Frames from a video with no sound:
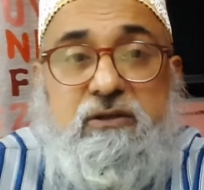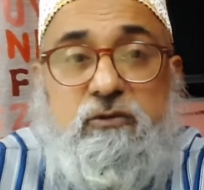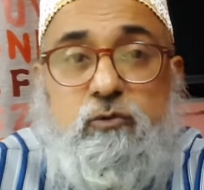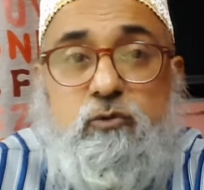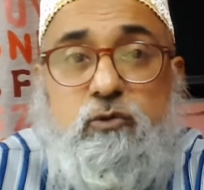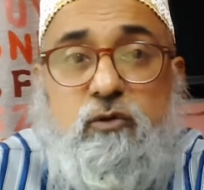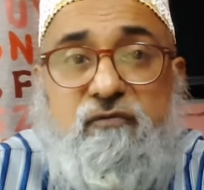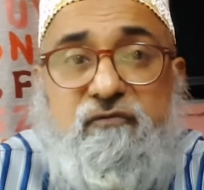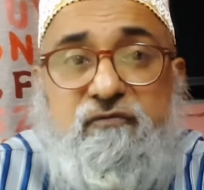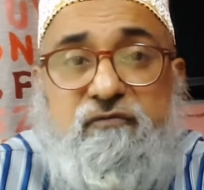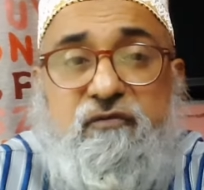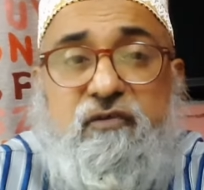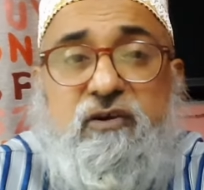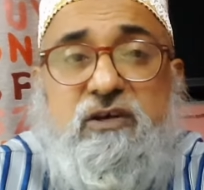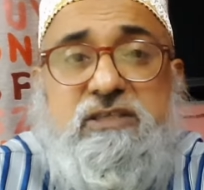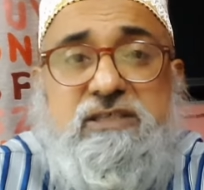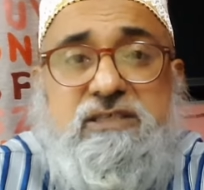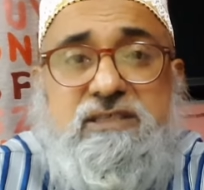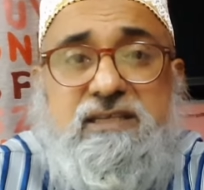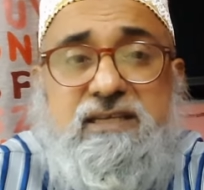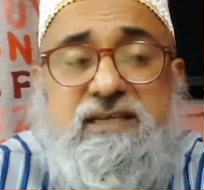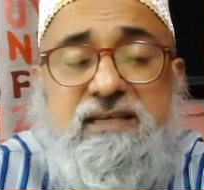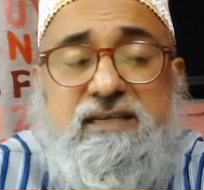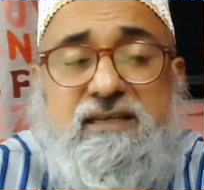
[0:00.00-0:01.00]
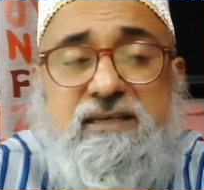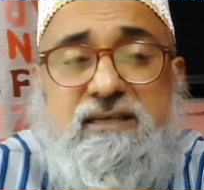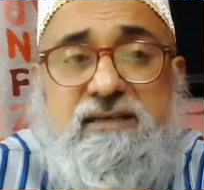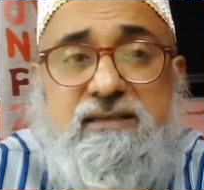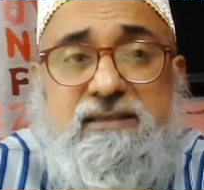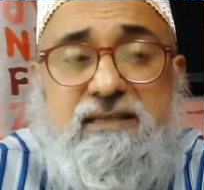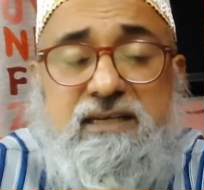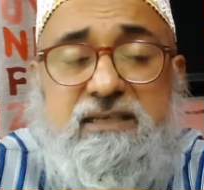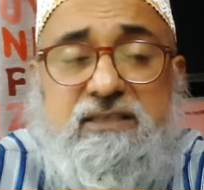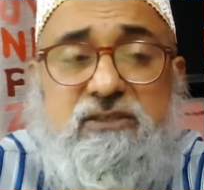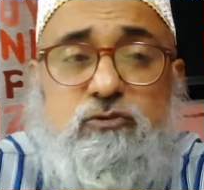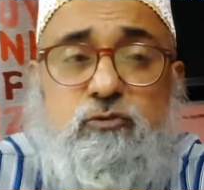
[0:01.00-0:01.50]
So the first thing
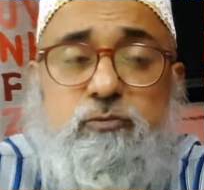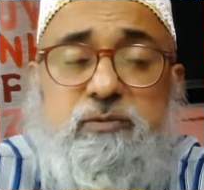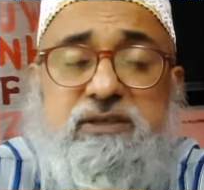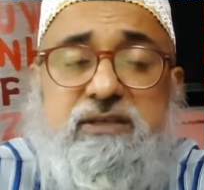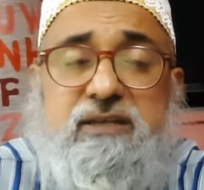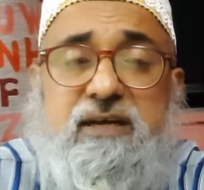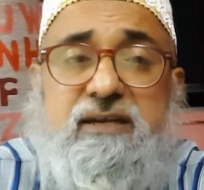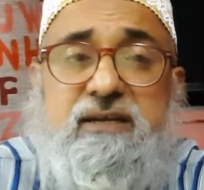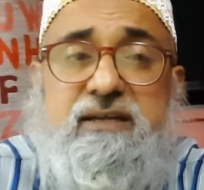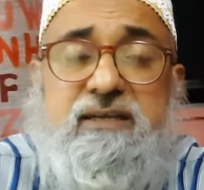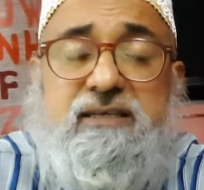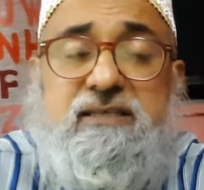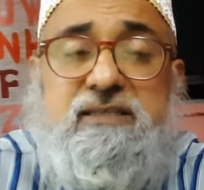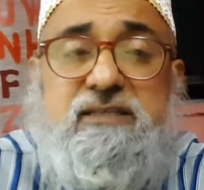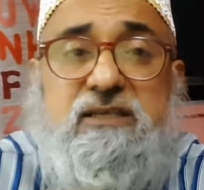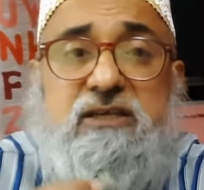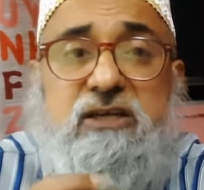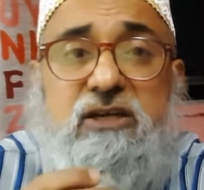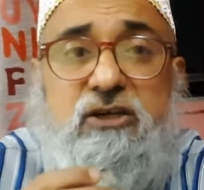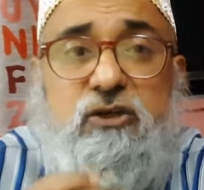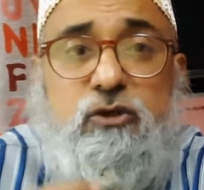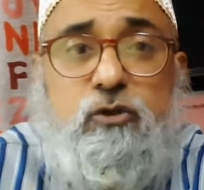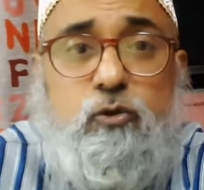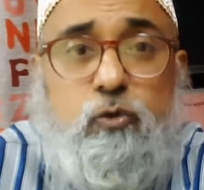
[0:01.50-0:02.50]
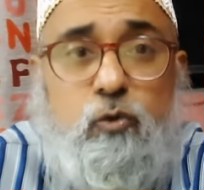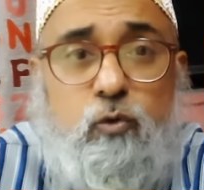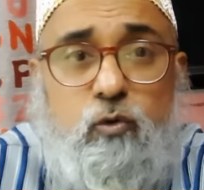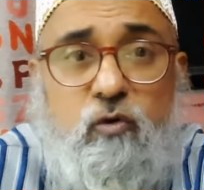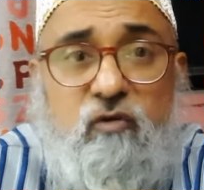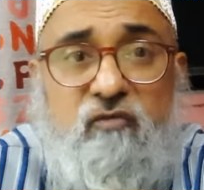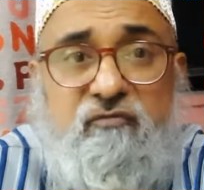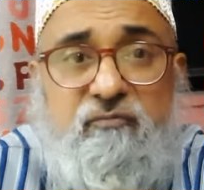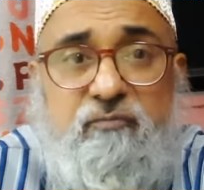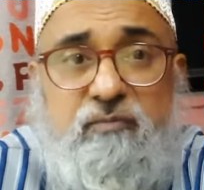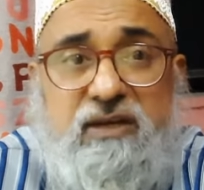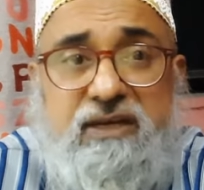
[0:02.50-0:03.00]
that is to be done is the control
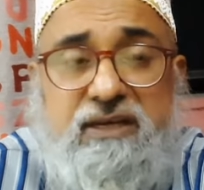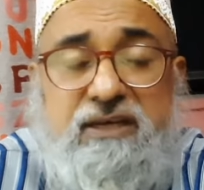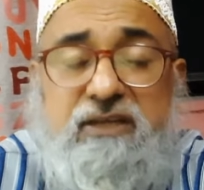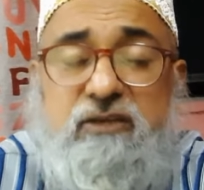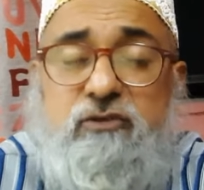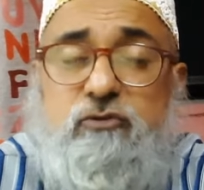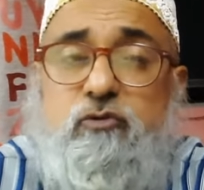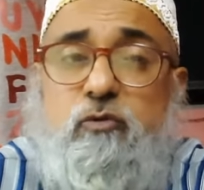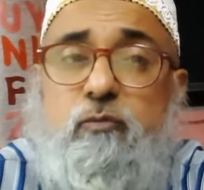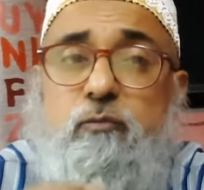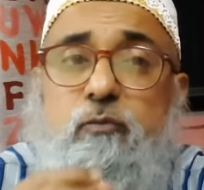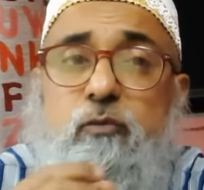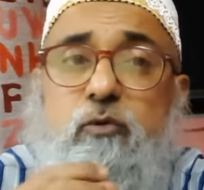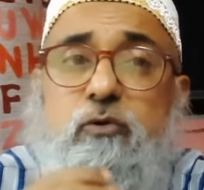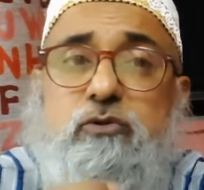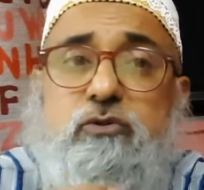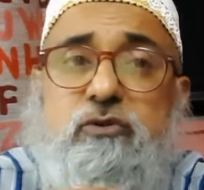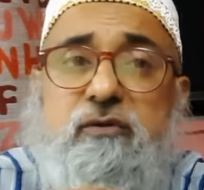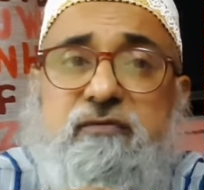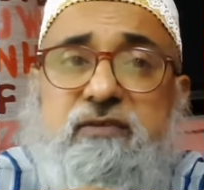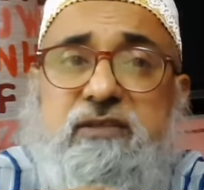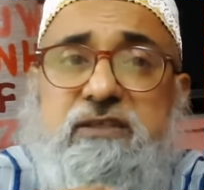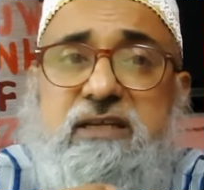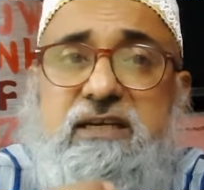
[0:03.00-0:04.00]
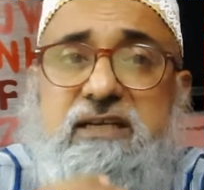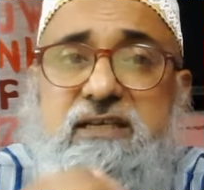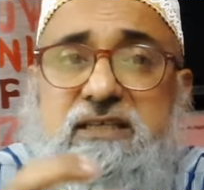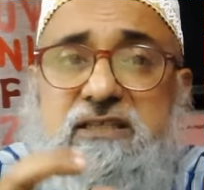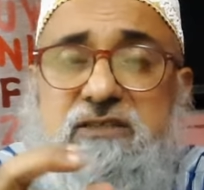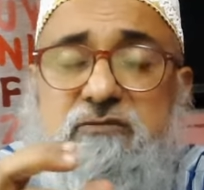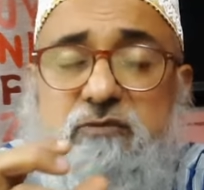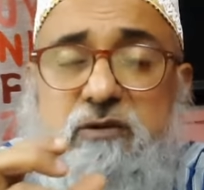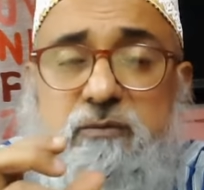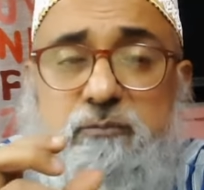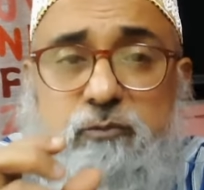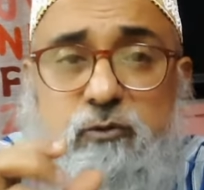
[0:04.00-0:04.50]
of bleeding. So most of the dentists
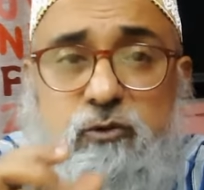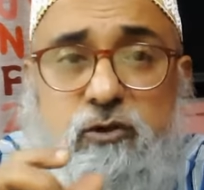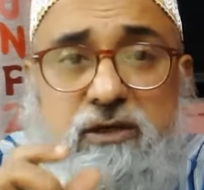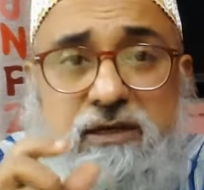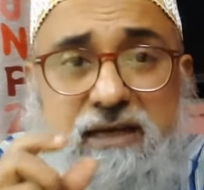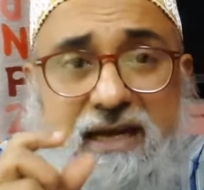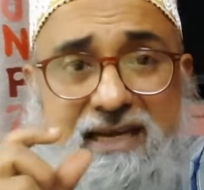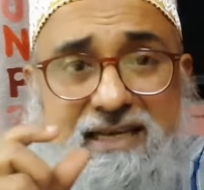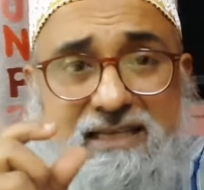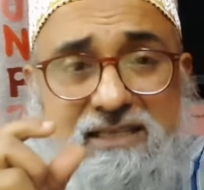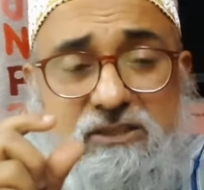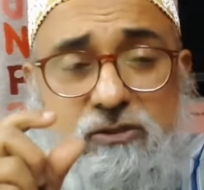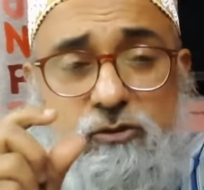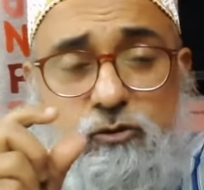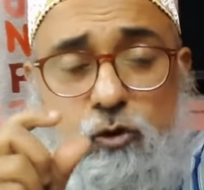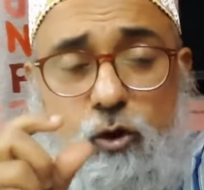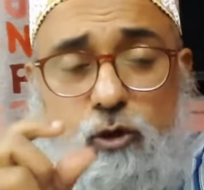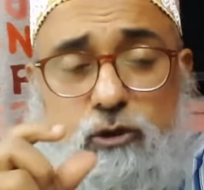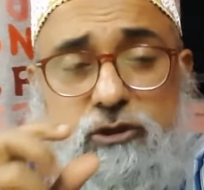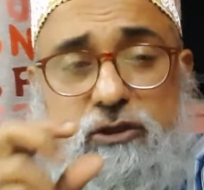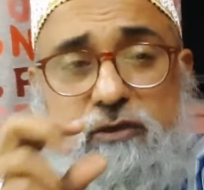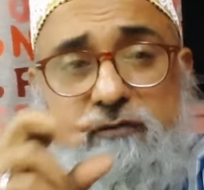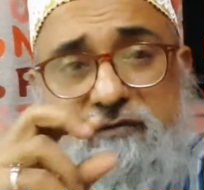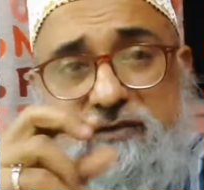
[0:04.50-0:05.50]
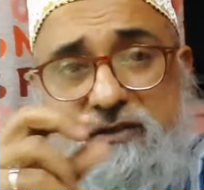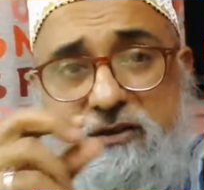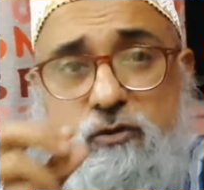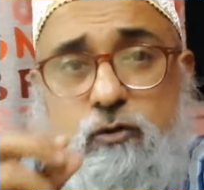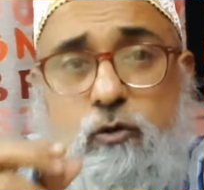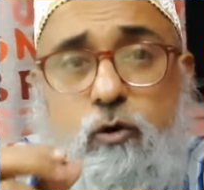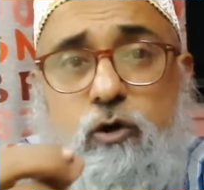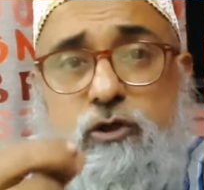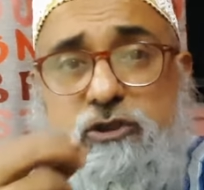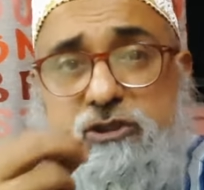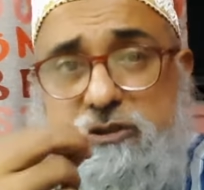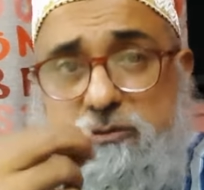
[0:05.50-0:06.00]
will put a nice cotton with a
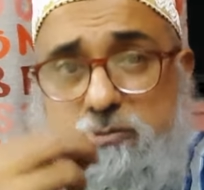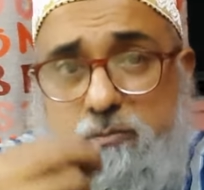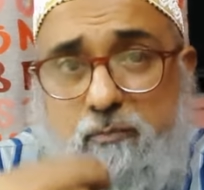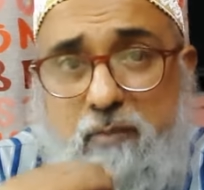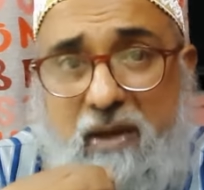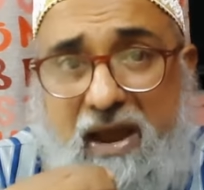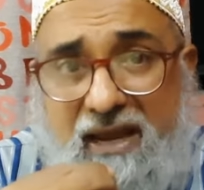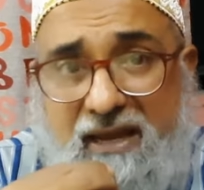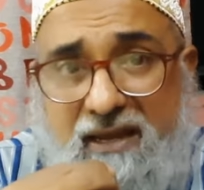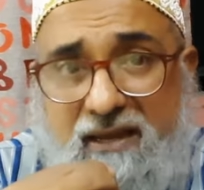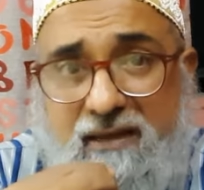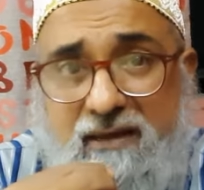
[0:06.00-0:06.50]
gauze pack,